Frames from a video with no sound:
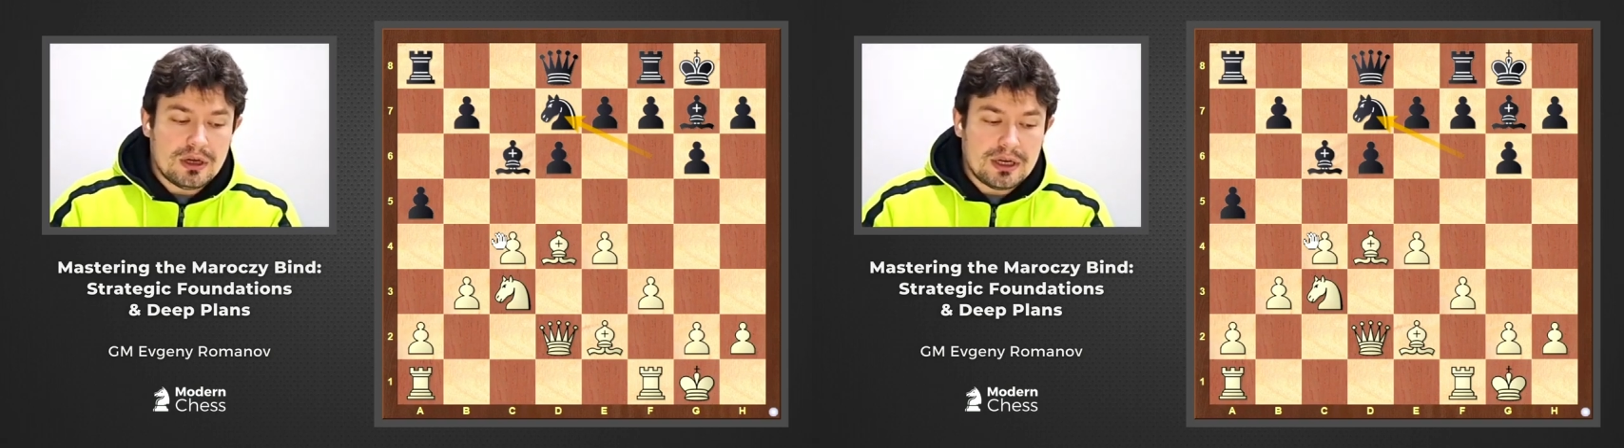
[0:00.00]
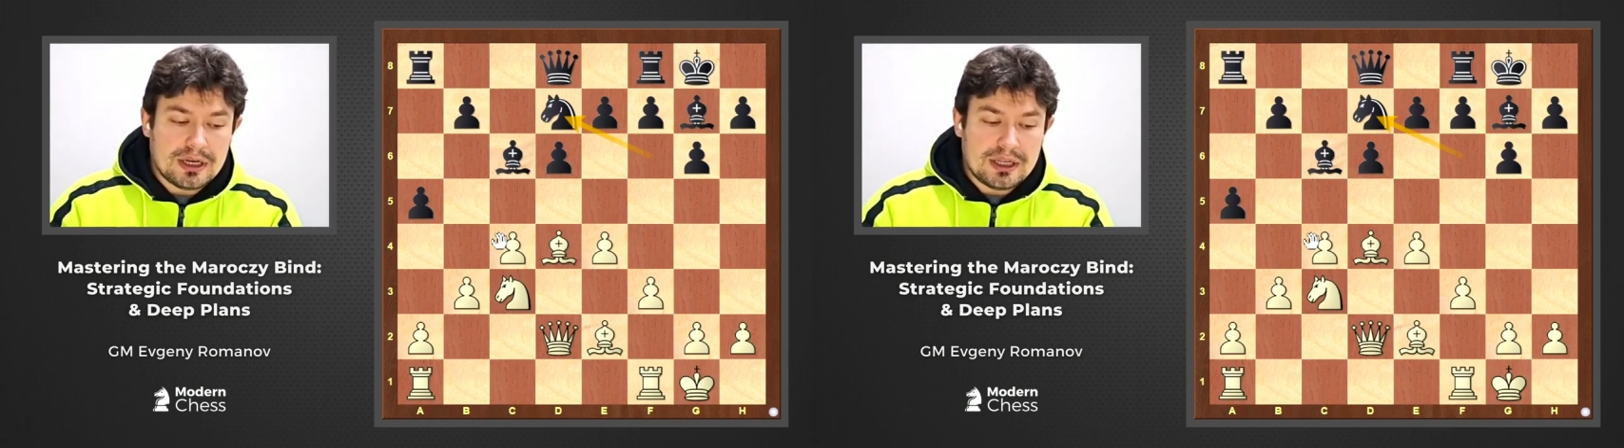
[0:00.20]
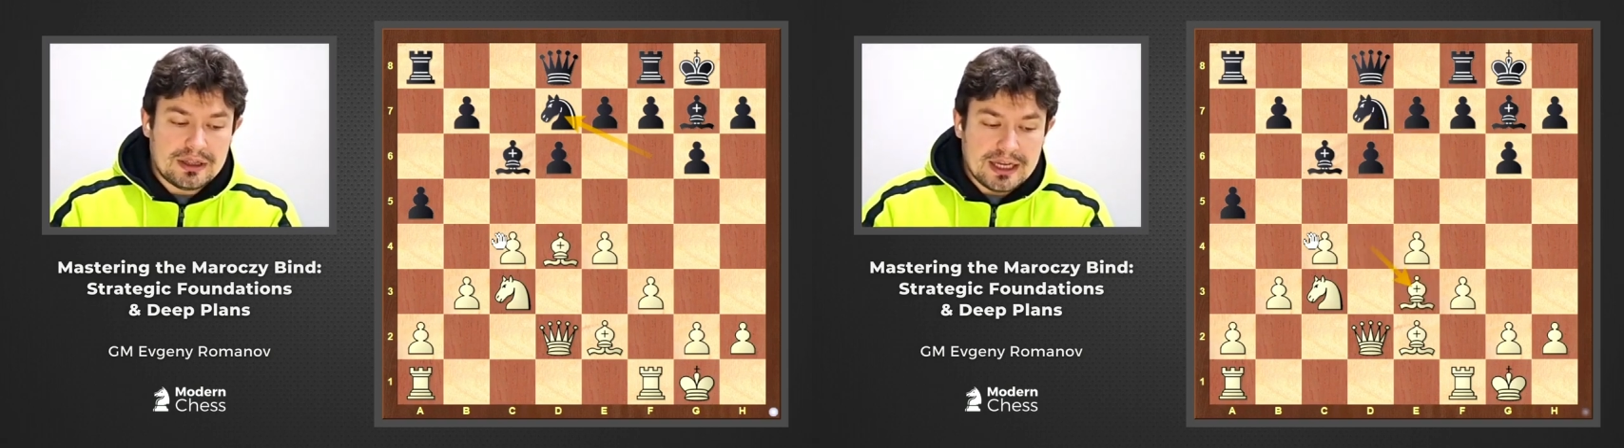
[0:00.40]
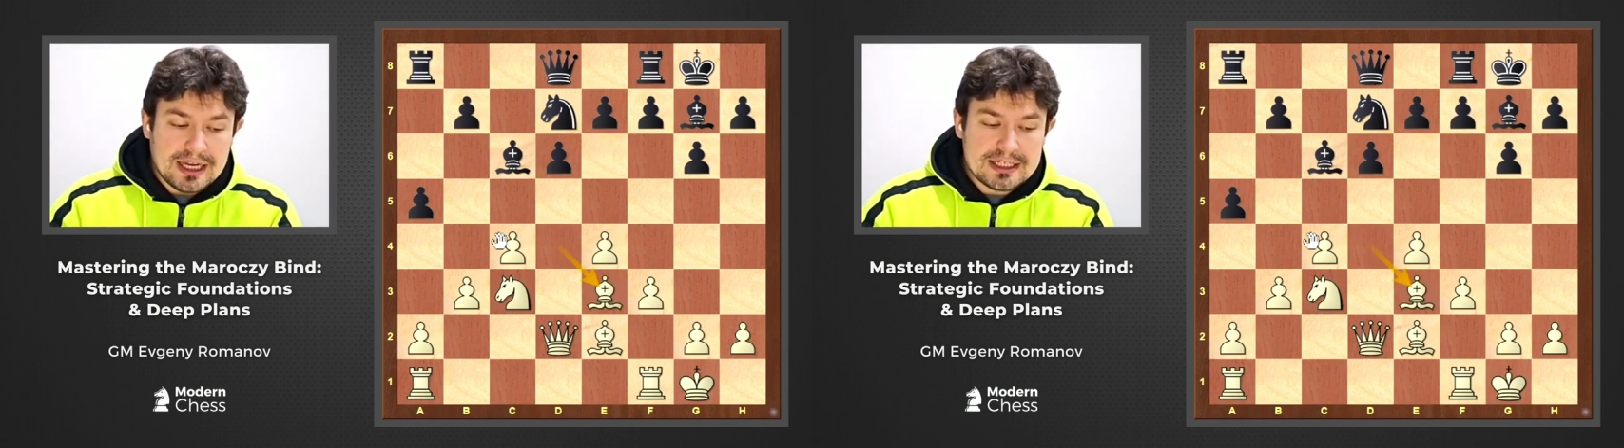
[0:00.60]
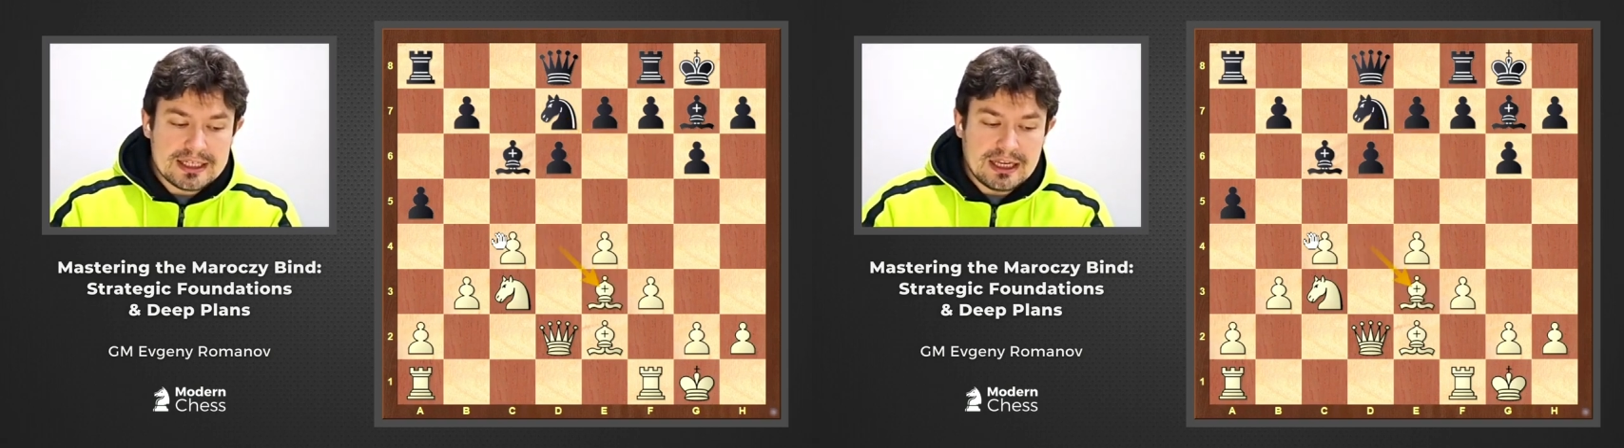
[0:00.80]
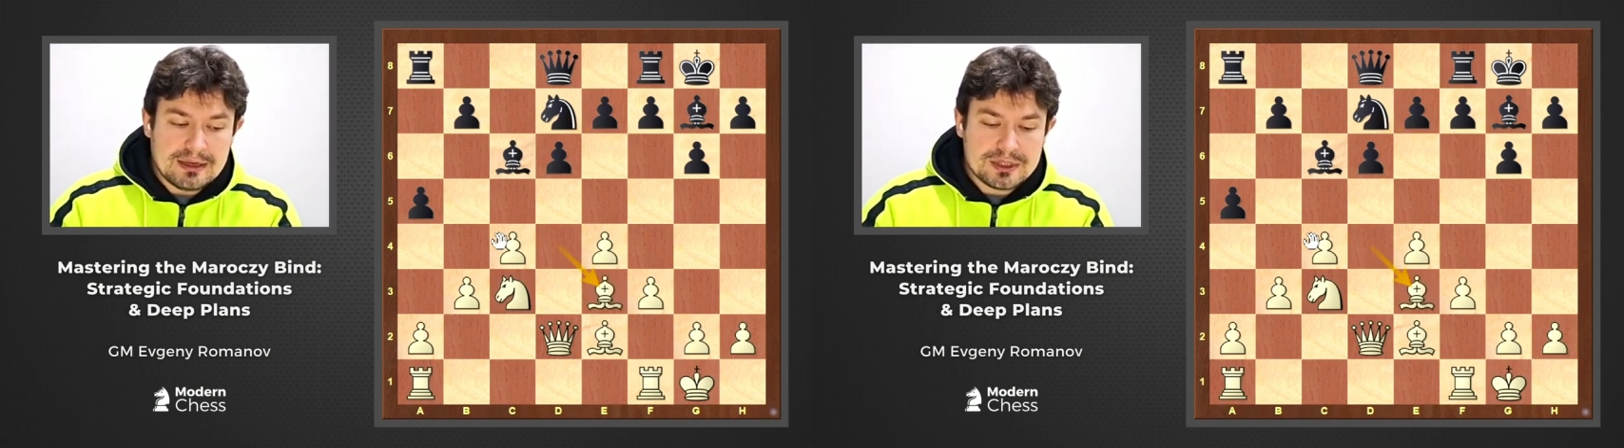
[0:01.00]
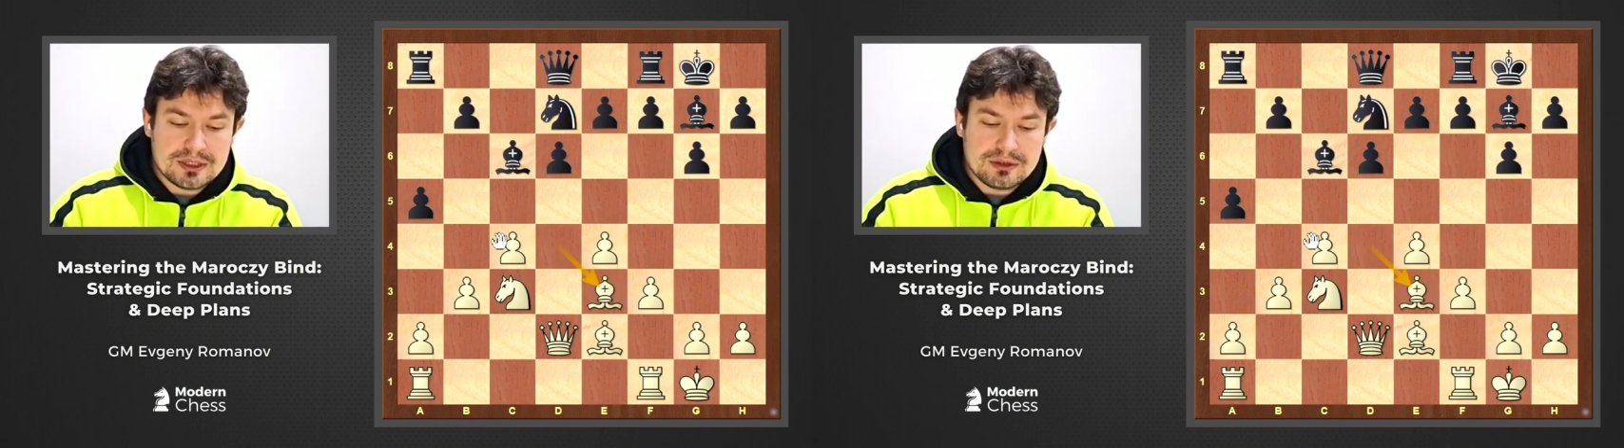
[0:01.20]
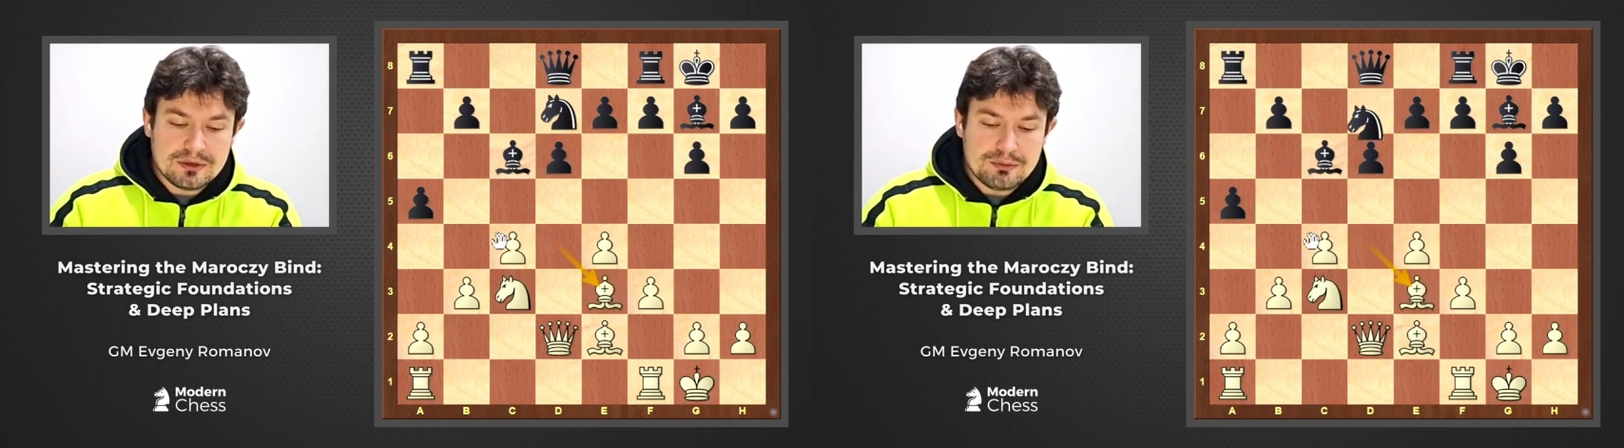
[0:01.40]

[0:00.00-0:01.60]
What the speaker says: in the endgame, so